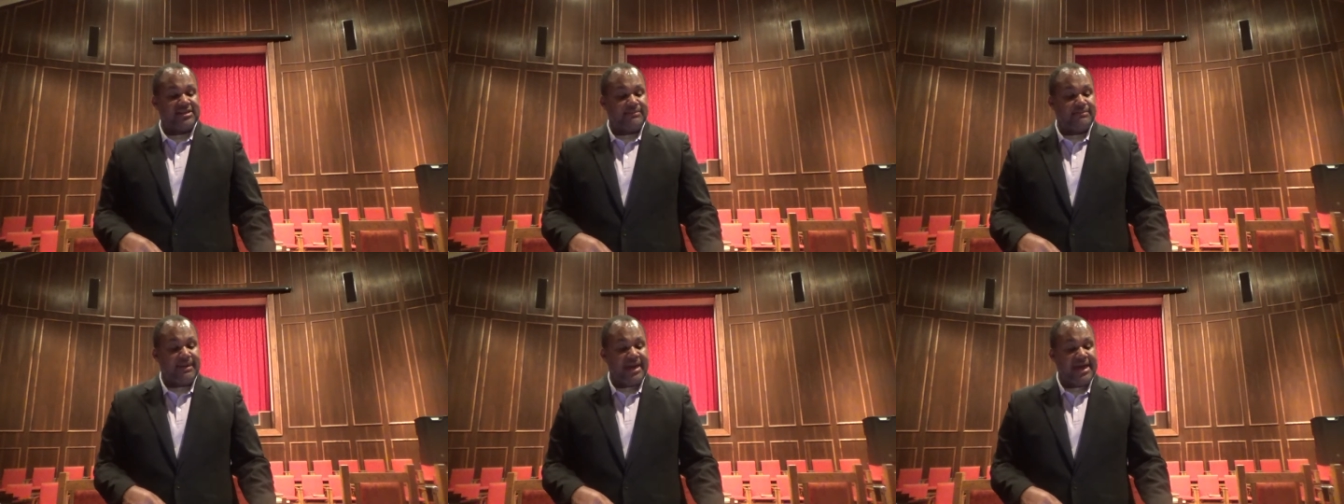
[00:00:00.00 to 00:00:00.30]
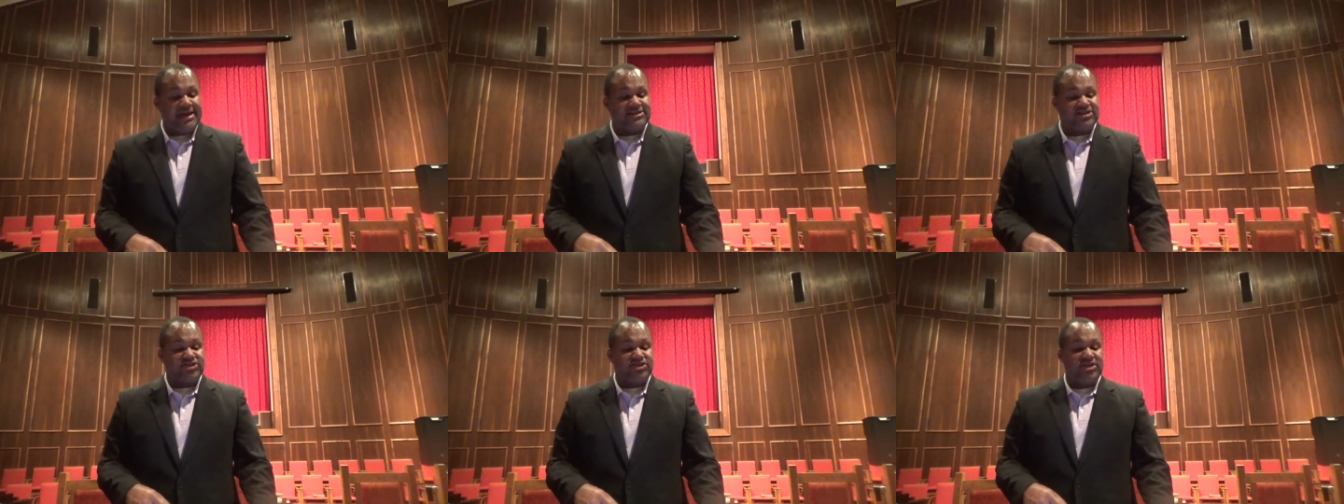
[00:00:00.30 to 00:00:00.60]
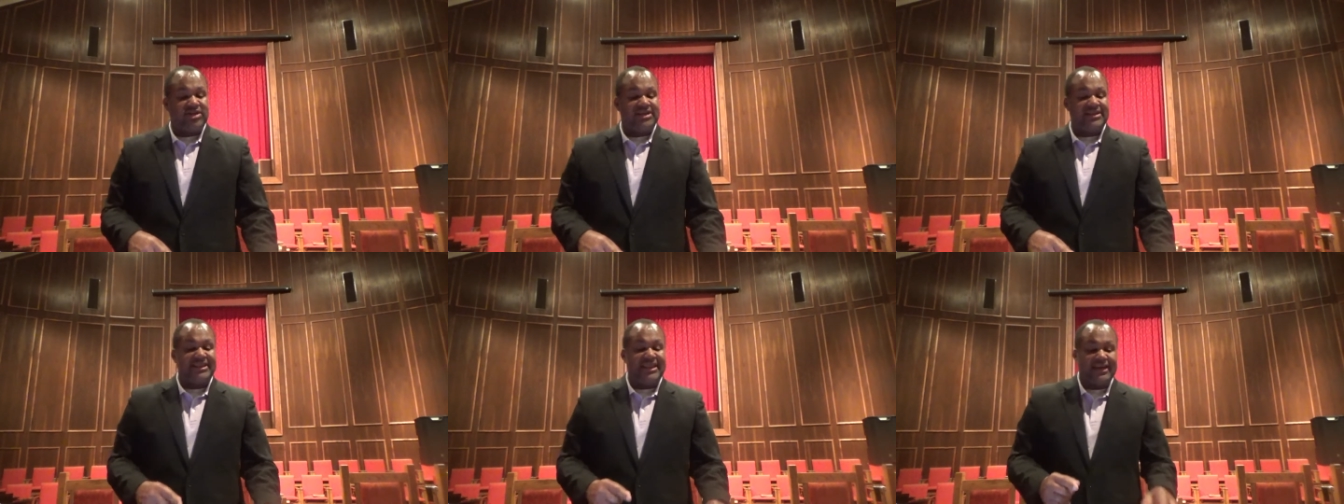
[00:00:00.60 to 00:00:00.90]
the
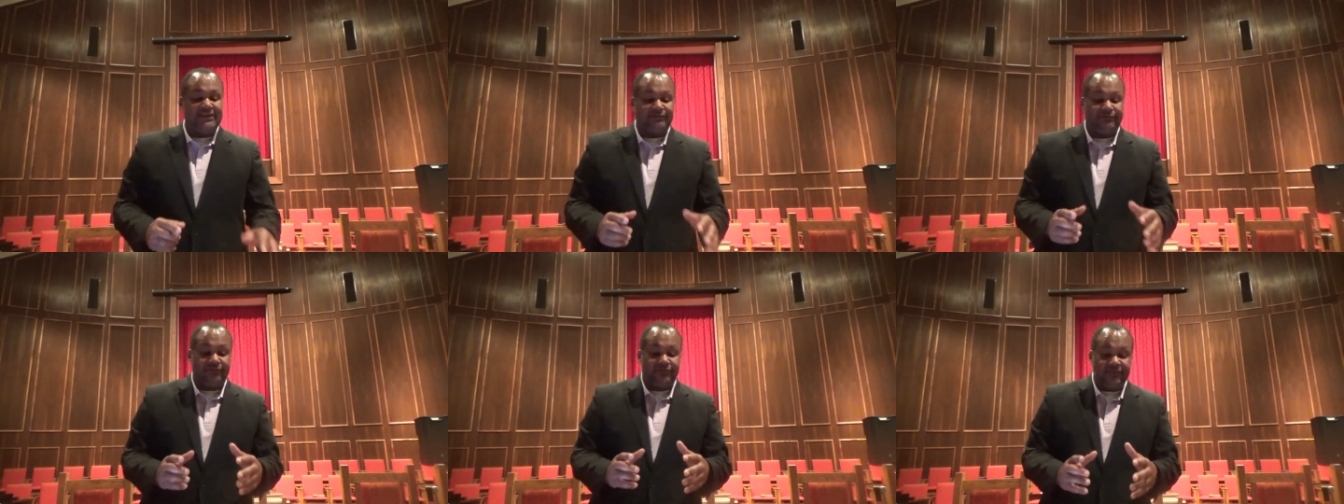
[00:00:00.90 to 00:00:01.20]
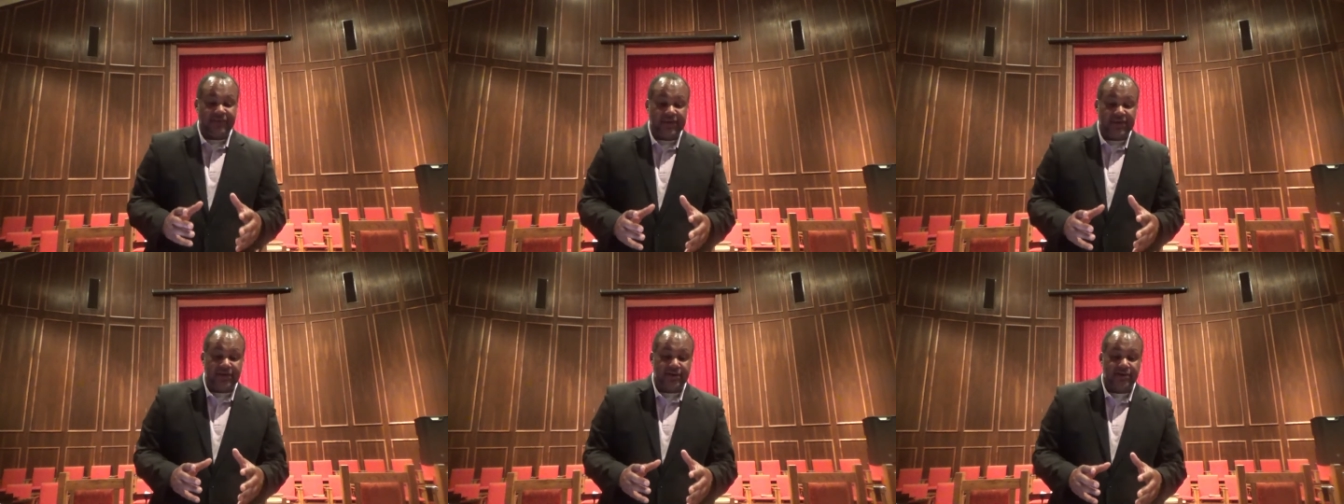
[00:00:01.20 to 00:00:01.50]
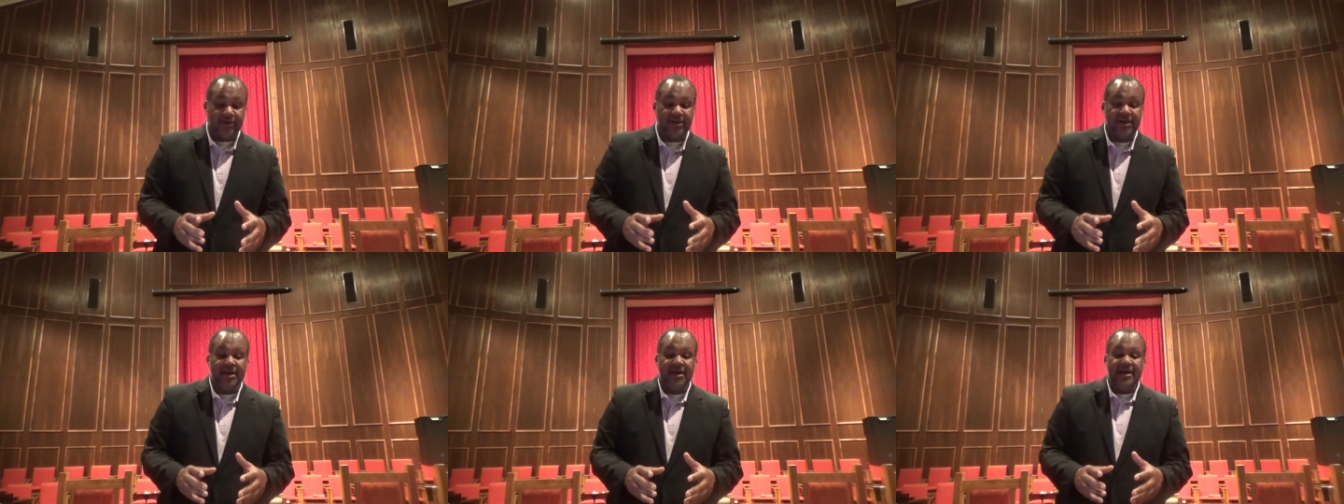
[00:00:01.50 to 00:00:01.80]
magistrate, and they
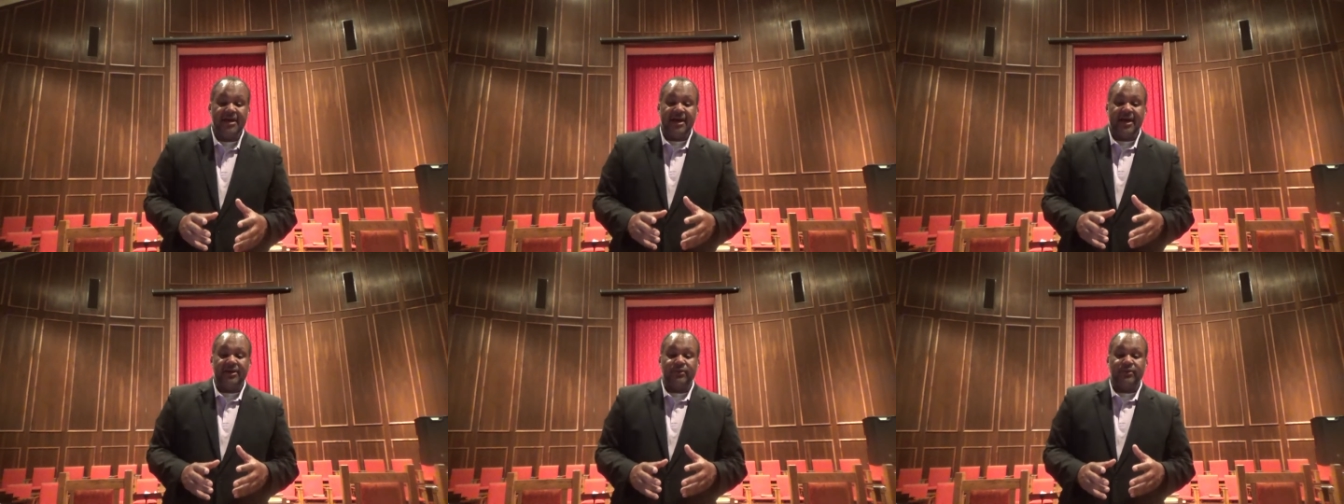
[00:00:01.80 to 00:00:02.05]
feared.